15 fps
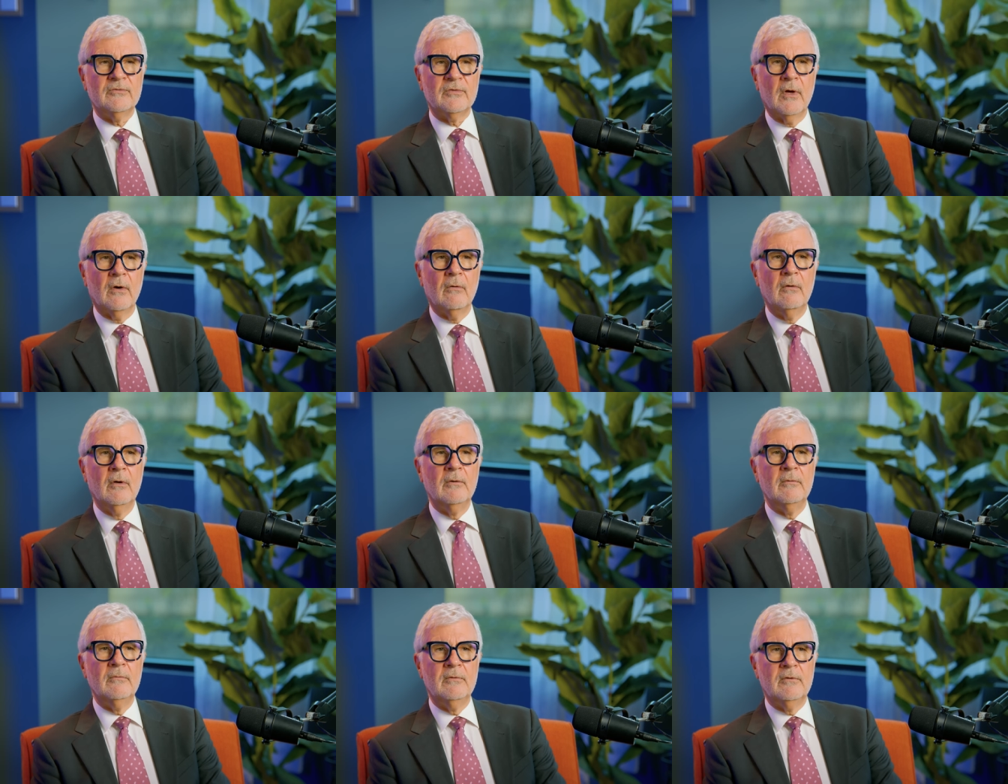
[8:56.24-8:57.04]

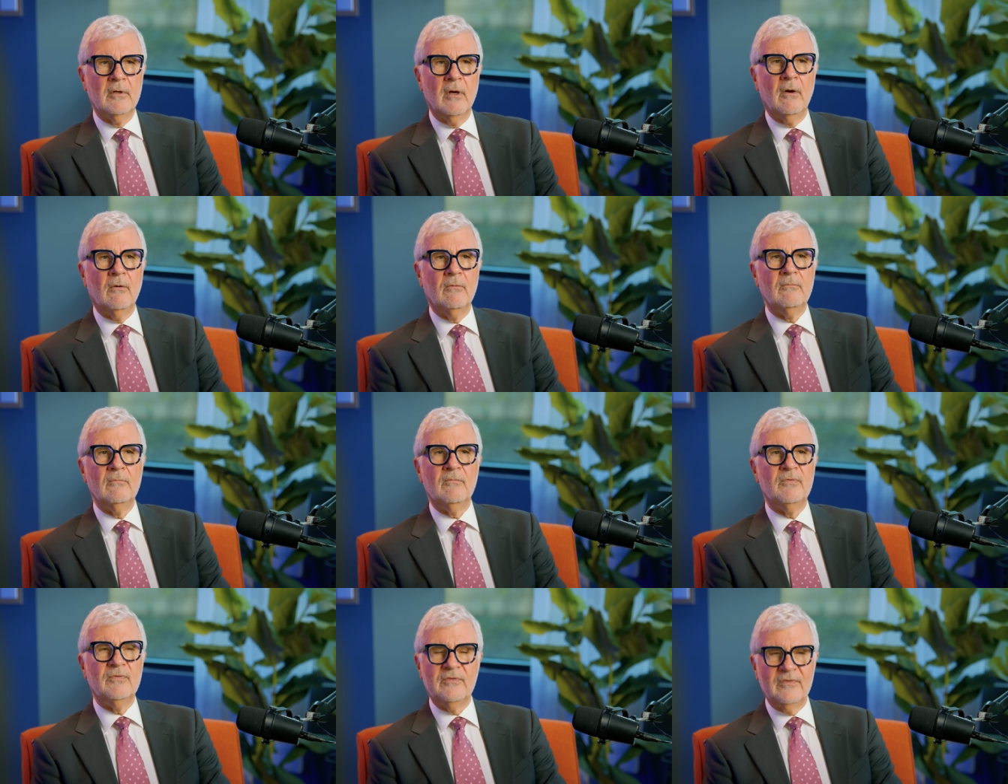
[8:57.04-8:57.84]
So
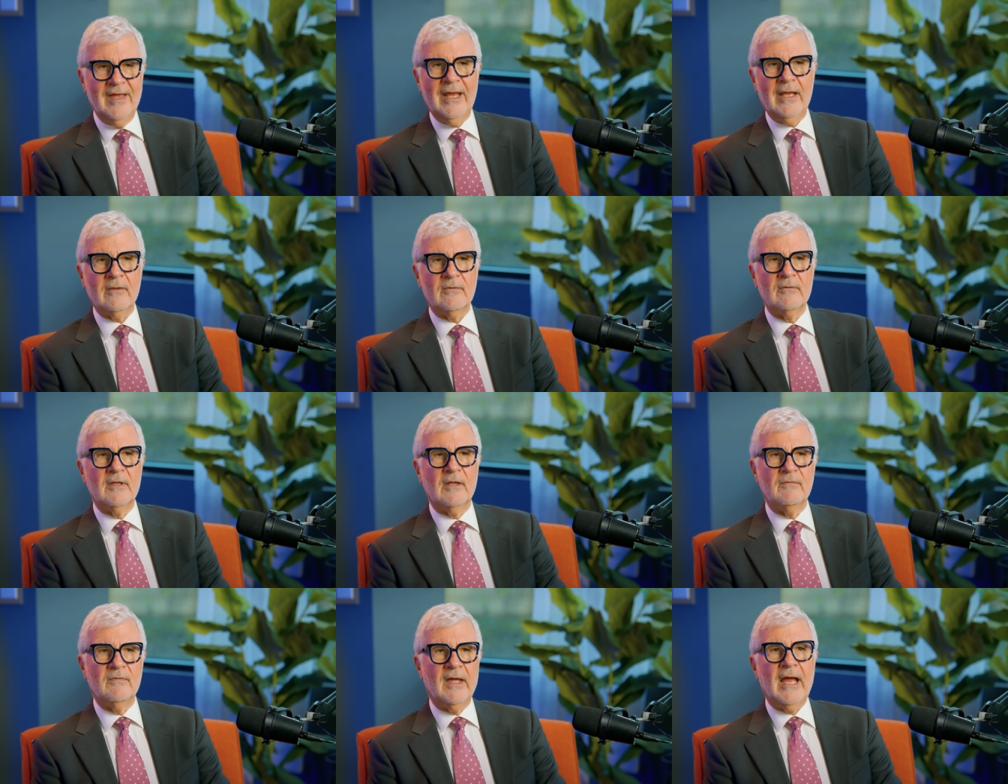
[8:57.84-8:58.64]
don't think
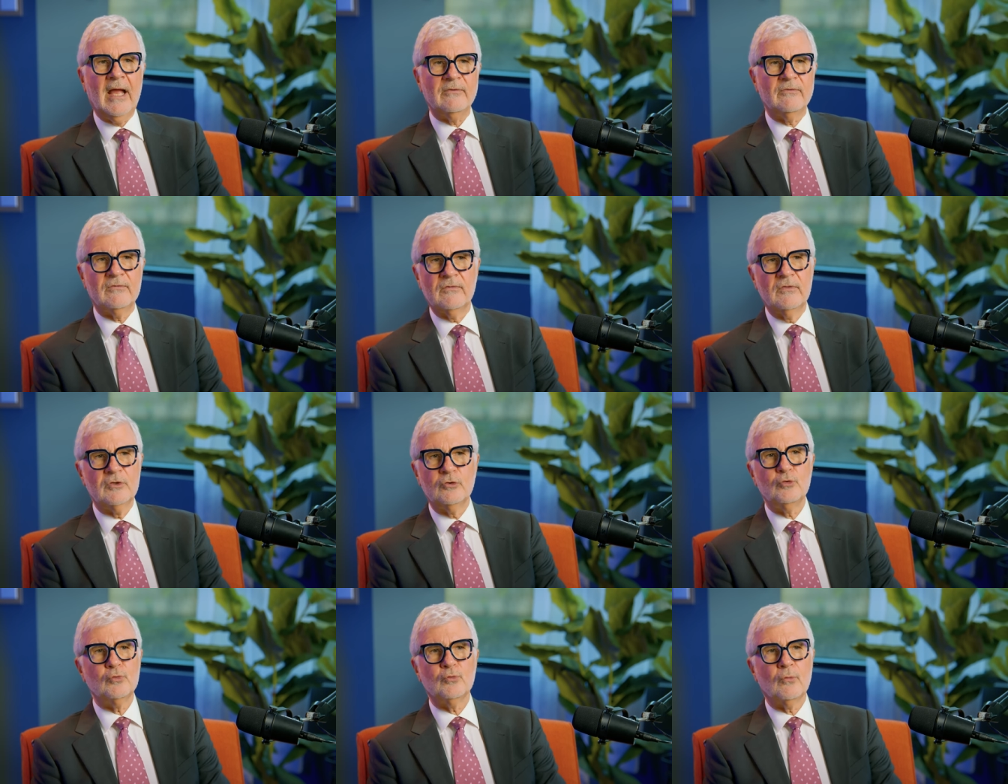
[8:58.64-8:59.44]
that that's
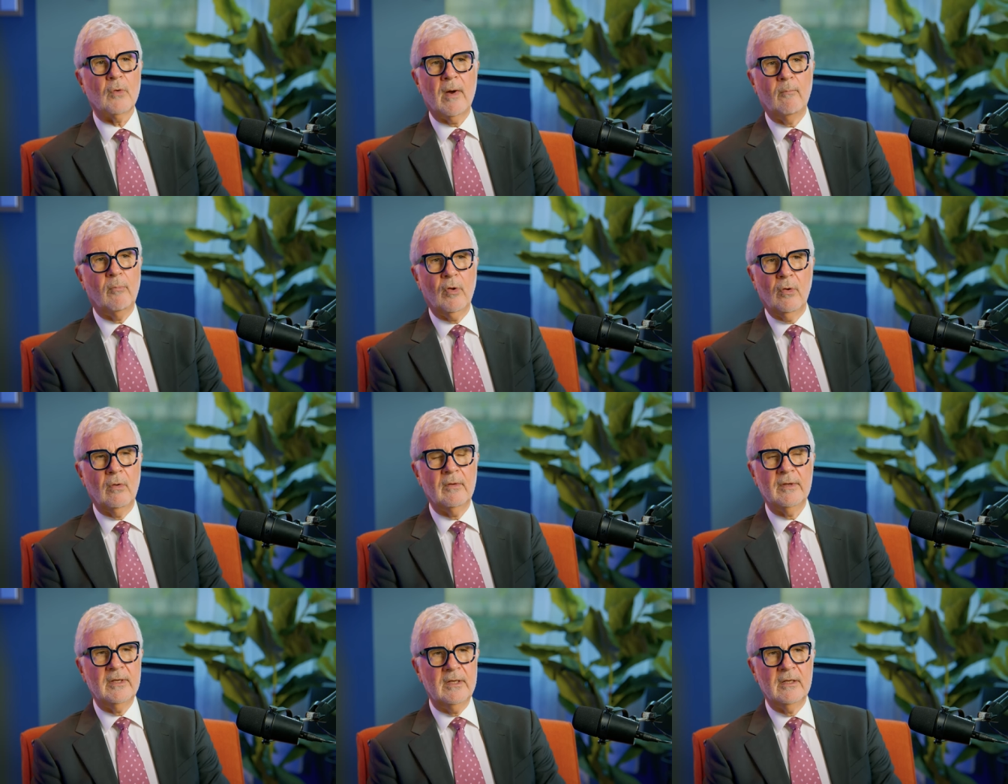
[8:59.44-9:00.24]
the
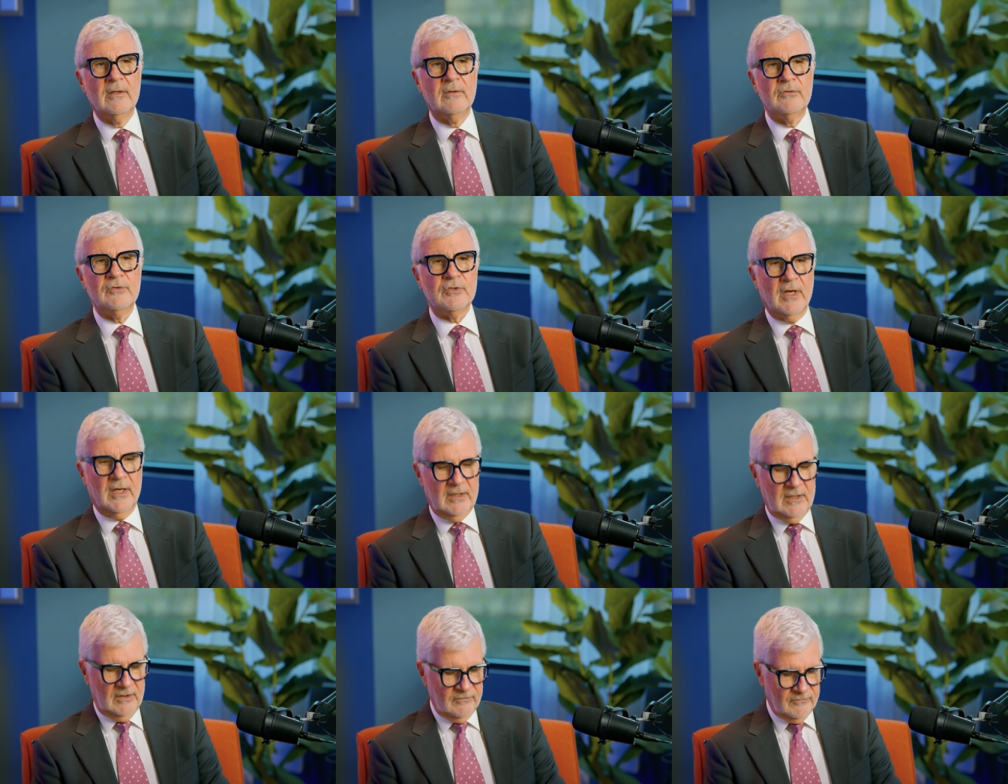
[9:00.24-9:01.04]
trouble in
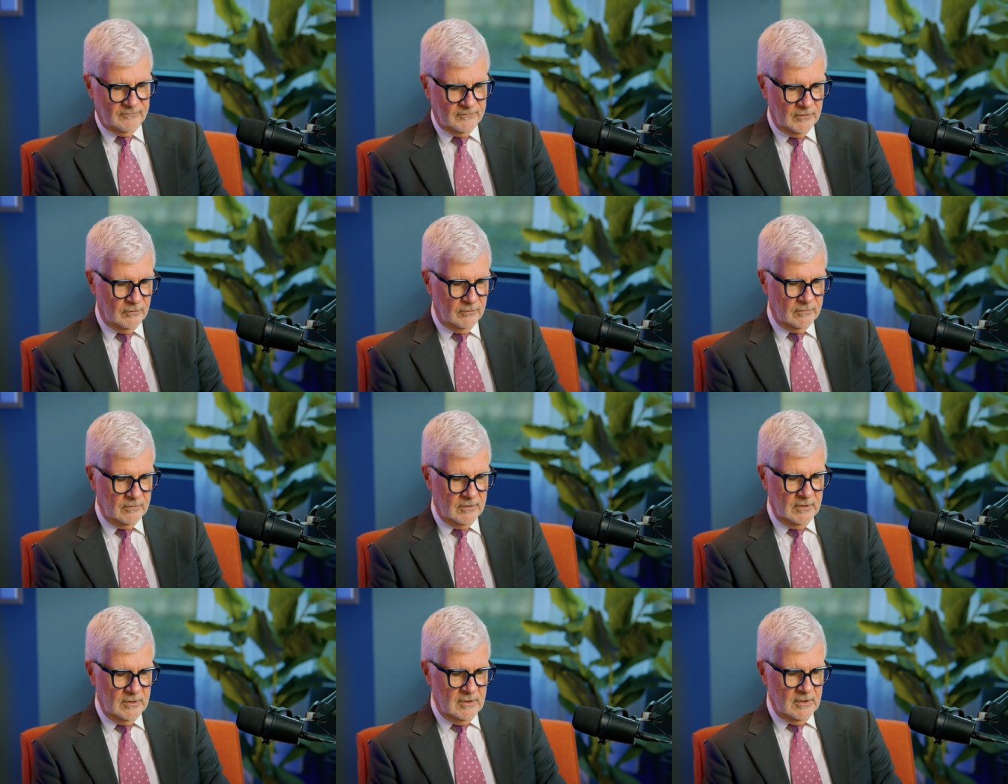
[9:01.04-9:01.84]
Chinese food.
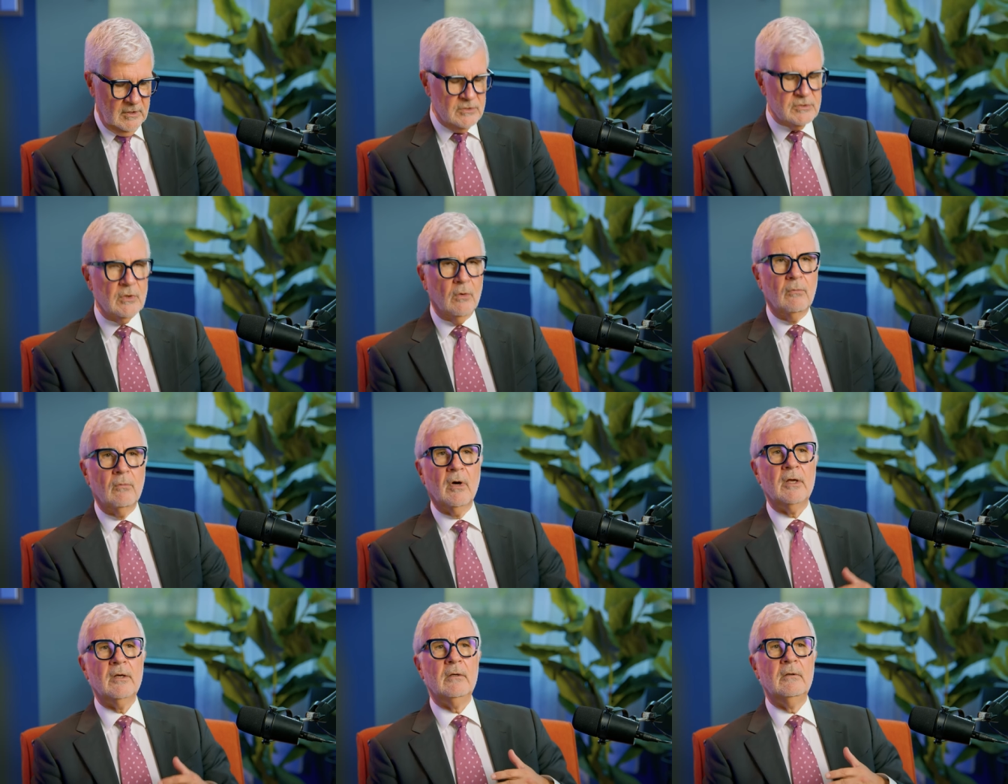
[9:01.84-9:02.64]
So,
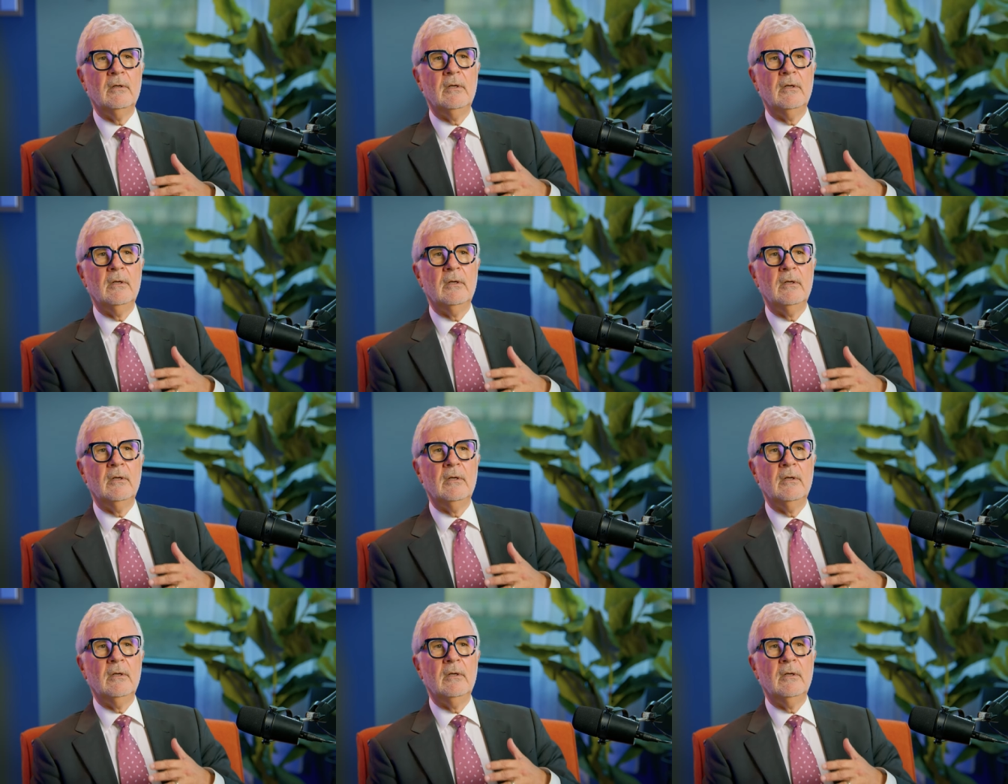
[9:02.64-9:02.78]
what